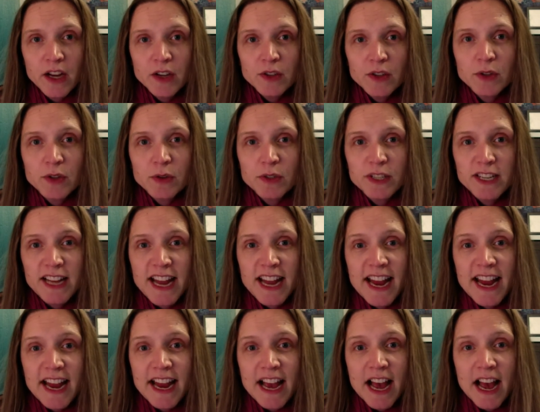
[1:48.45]
So,
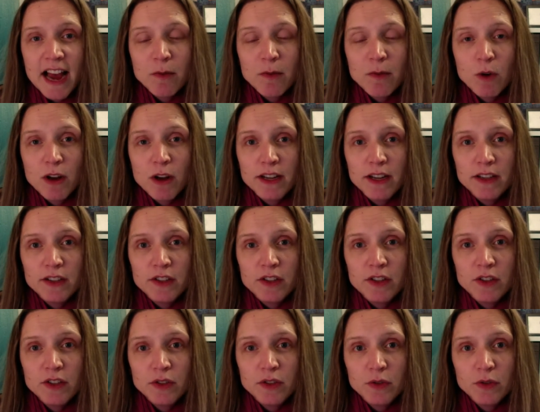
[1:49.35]
today I wanted
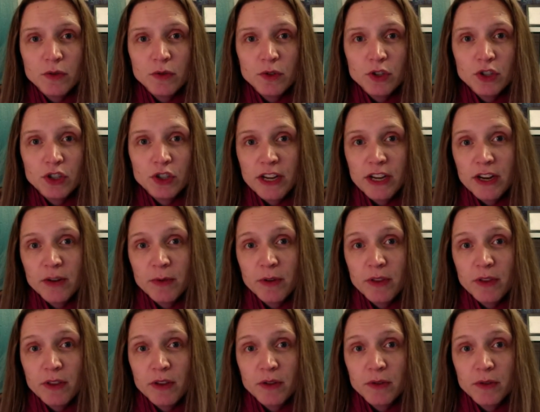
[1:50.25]
to share
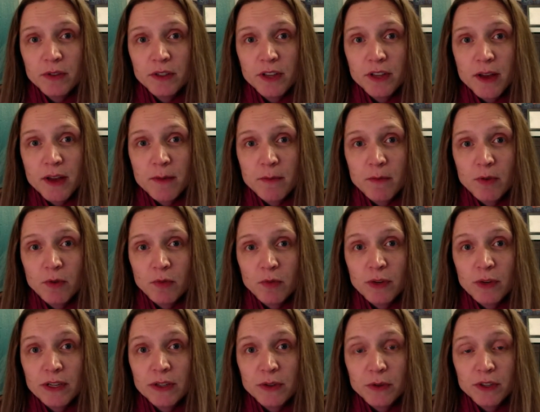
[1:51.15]
with you some
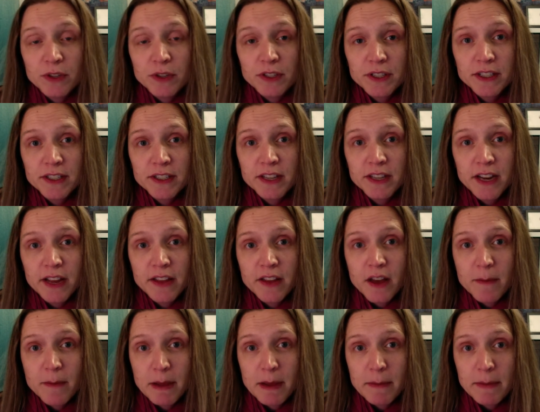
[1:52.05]
resources that I
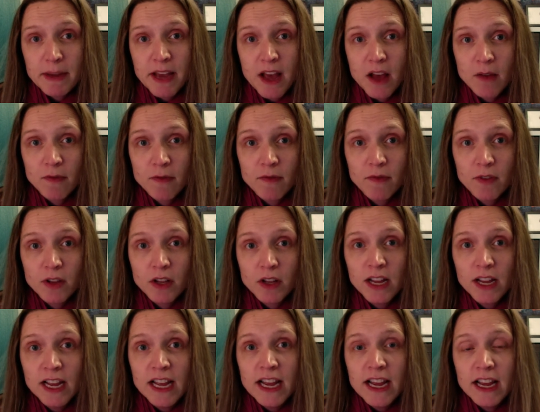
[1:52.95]
thought might be
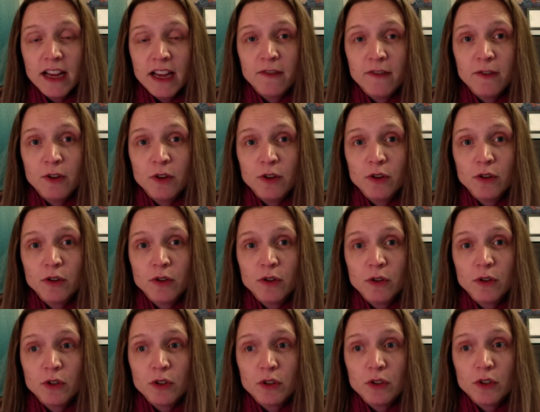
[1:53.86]
helpful if
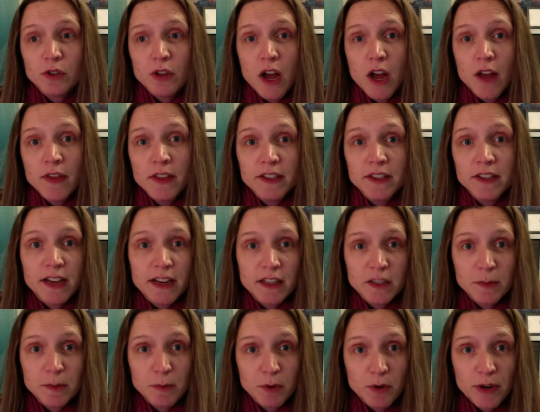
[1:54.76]
you're on this
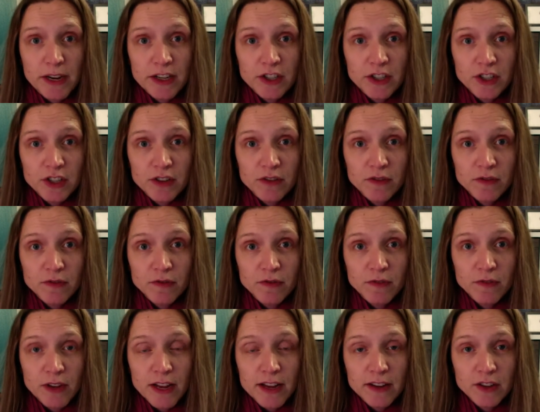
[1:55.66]
exploration
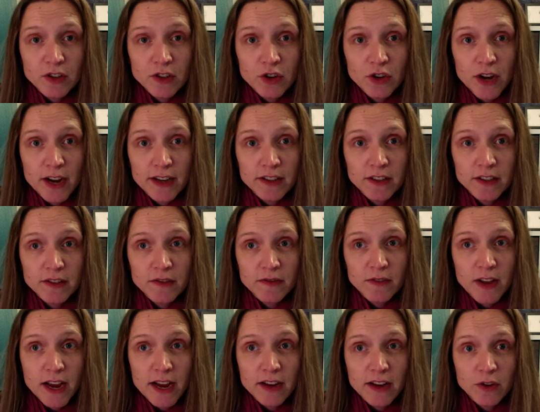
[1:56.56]
and trying to
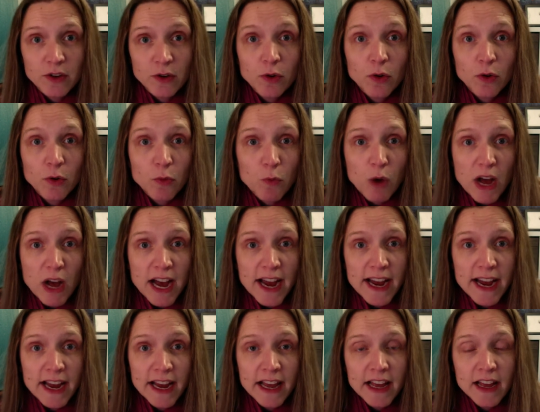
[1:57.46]
find your
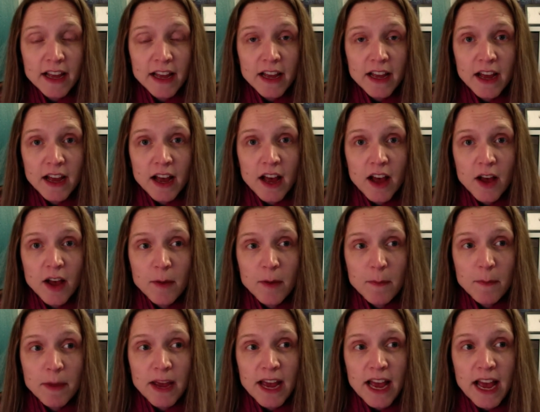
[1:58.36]
why,
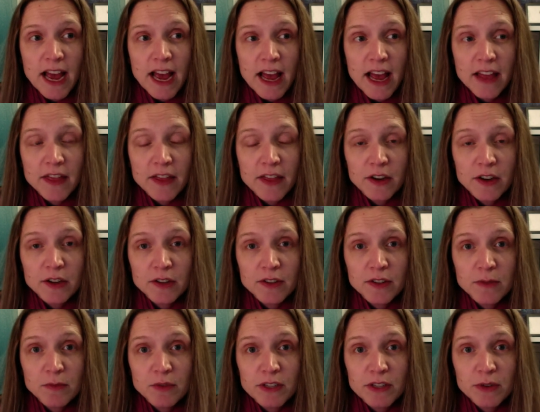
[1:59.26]
um, there are
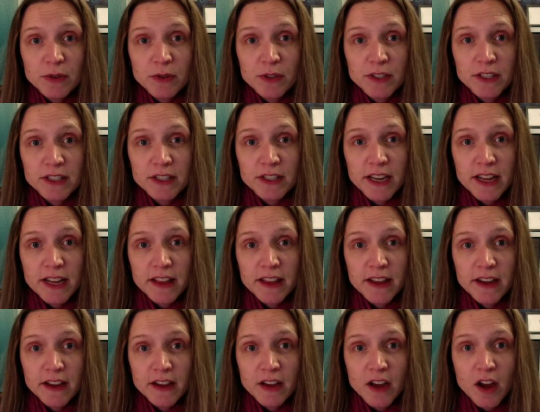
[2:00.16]
some resources that I
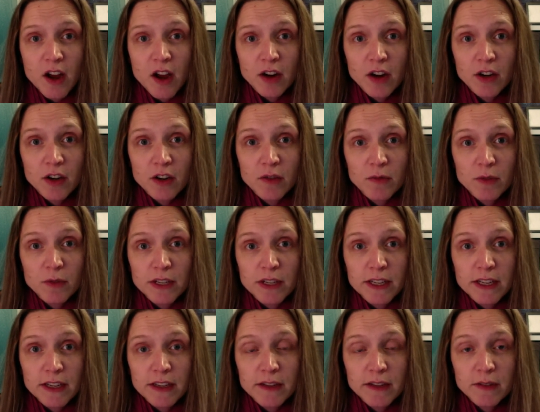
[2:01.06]
think are going to
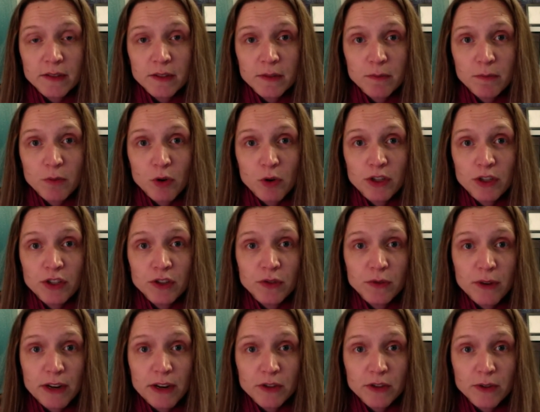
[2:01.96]
really point you
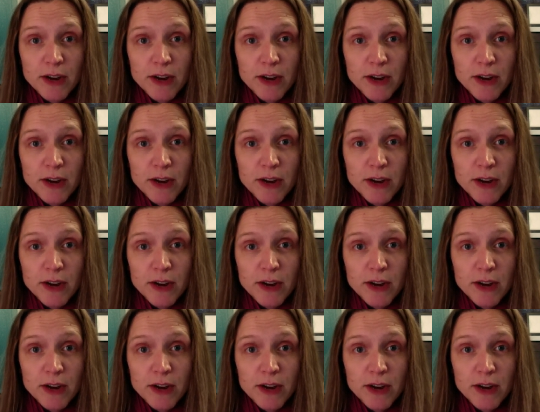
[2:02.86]
in the right